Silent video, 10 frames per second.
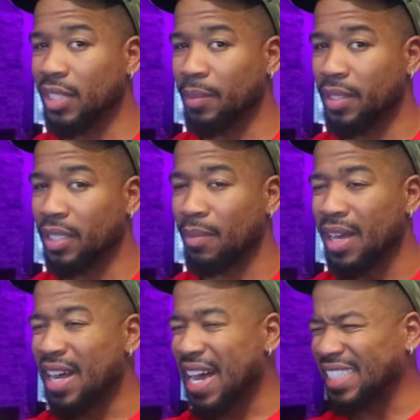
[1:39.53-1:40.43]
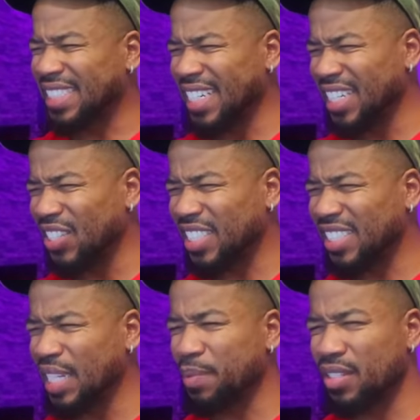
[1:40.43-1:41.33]
Eminem. I seen little
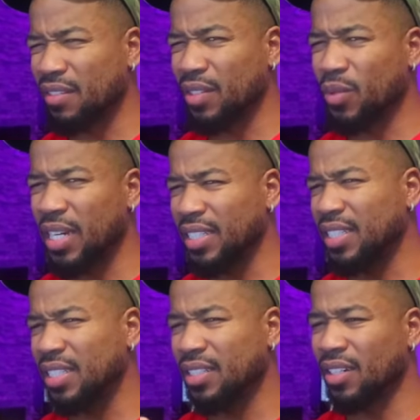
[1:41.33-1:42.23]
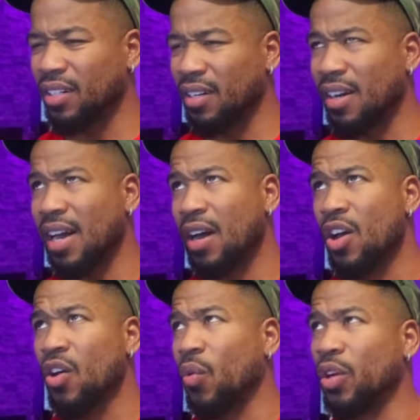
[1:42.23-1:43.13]
snippets of it when I did the whole
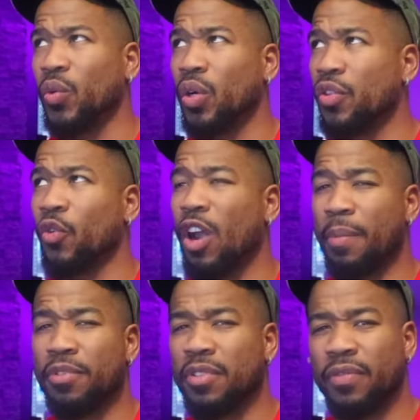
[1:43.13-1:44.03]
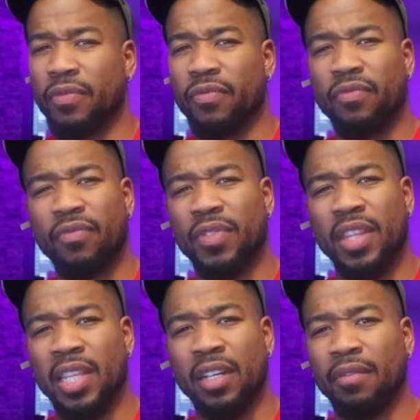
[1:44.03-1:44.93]
what do other rappers
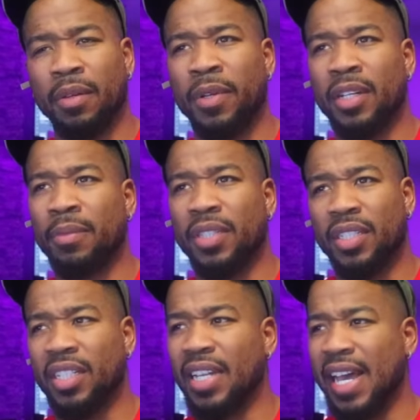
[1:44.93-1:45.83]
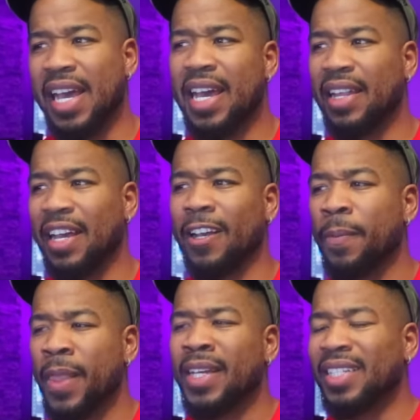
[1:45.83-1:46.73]
think of Eminem and shit, and they had like
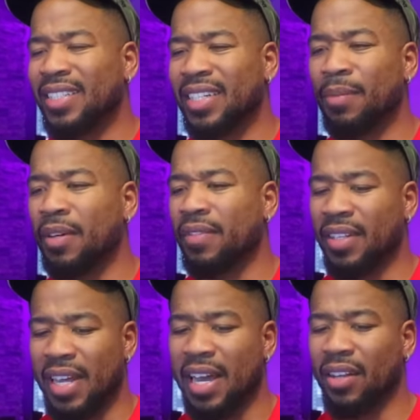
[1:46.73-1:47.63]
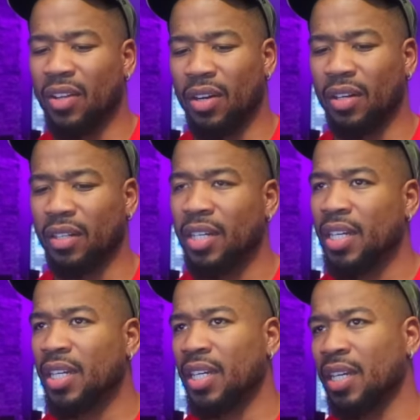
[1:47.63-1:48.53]
some of the dialogue
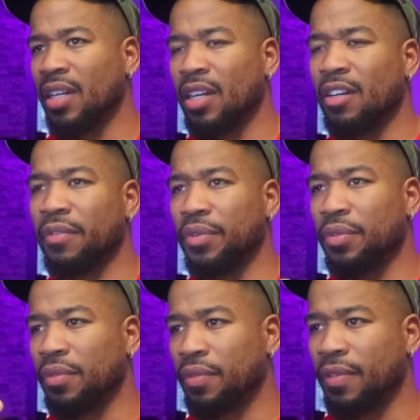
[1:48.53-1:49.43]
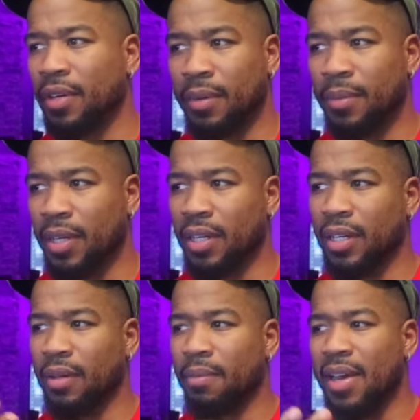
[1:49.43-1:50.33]
in an interview from
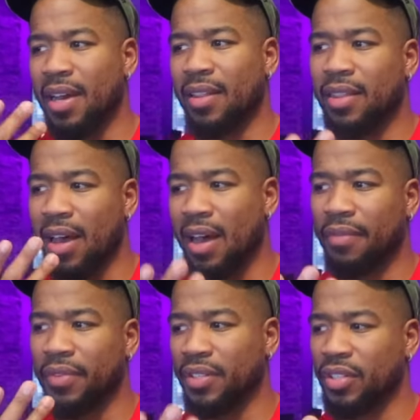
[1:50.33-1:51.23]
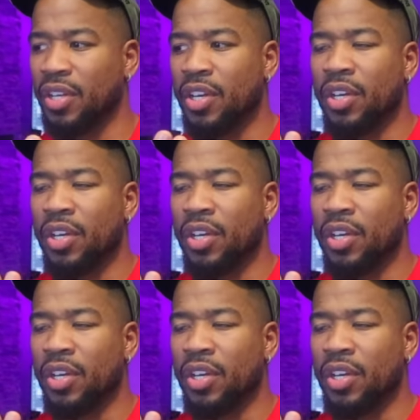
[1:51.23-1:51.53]
Matt Hoffa's